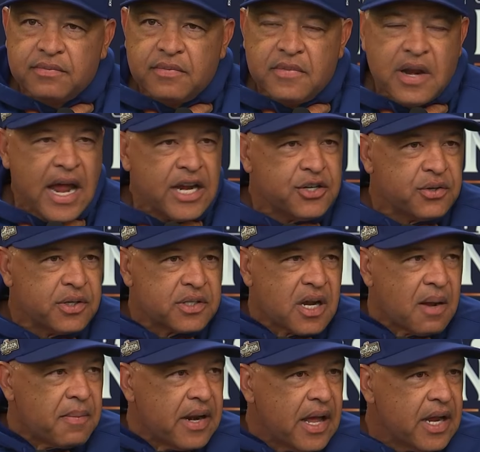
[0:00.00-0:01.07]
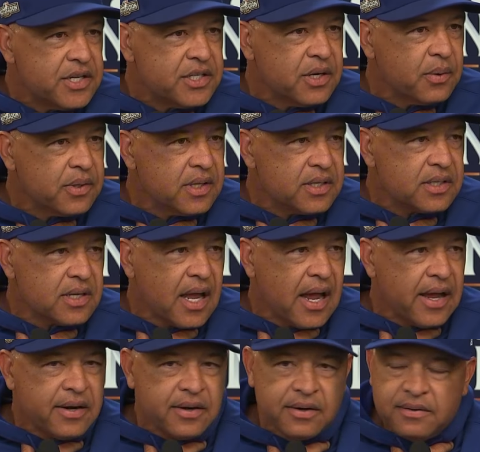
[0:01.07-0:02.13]
nitrous coming at you with the
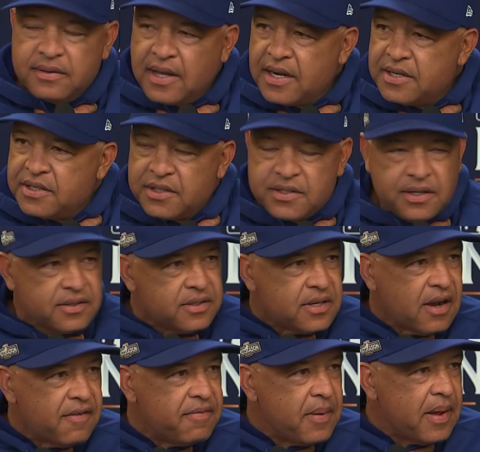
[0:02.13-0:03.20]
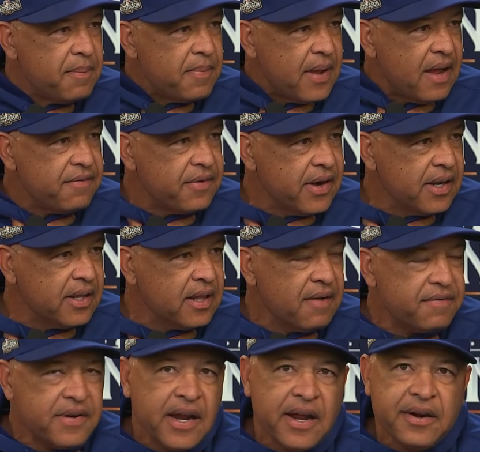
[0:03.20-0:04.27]
slider. That's just a tough bat for any
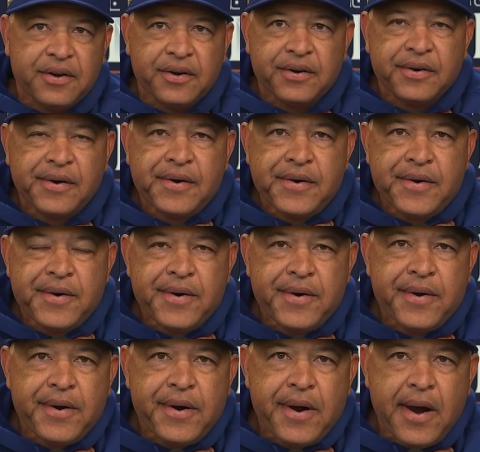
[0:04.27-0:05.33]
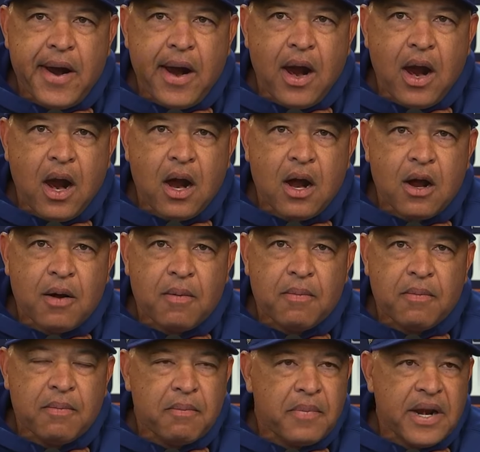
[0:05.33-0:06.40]
left-hander.
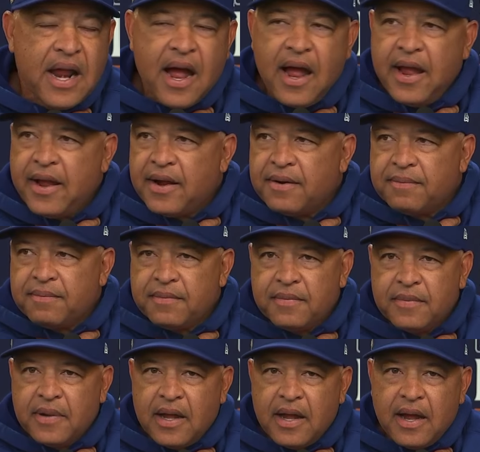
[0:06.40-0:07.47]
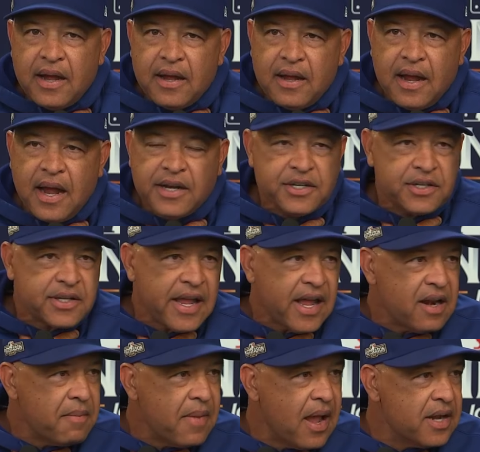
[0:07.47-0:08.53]
Manaea, I just
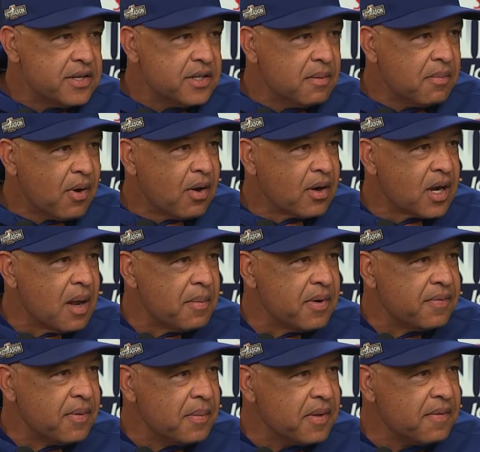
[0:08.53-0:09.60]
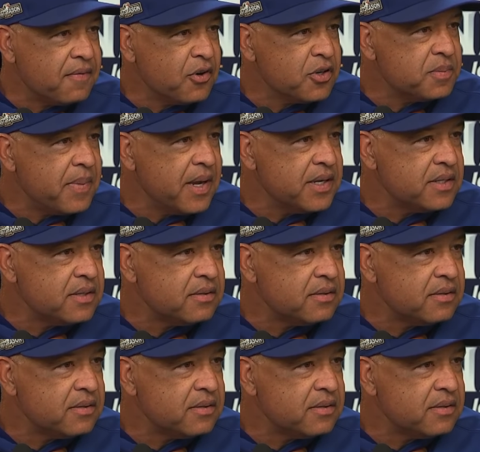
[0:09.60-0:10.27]
can't imagine the ball coming from the first